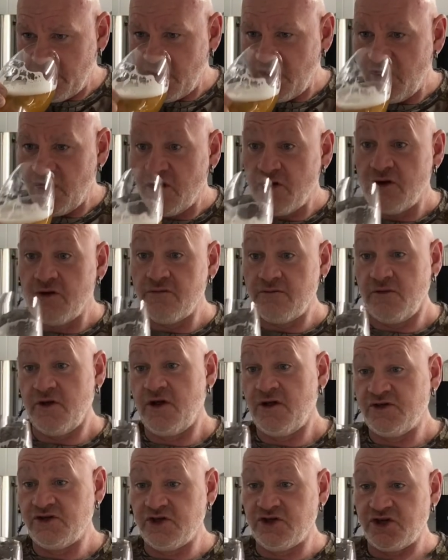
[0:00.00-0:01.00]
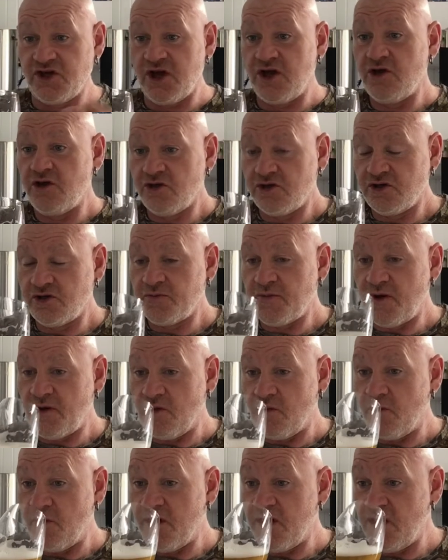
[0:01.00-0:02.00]
You can, as I say, you can smell
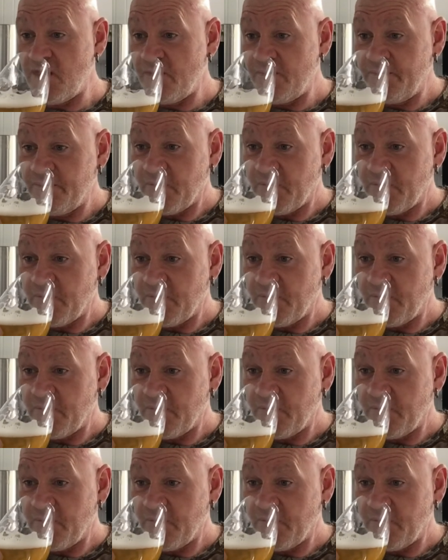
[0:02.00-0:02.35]
the wheat.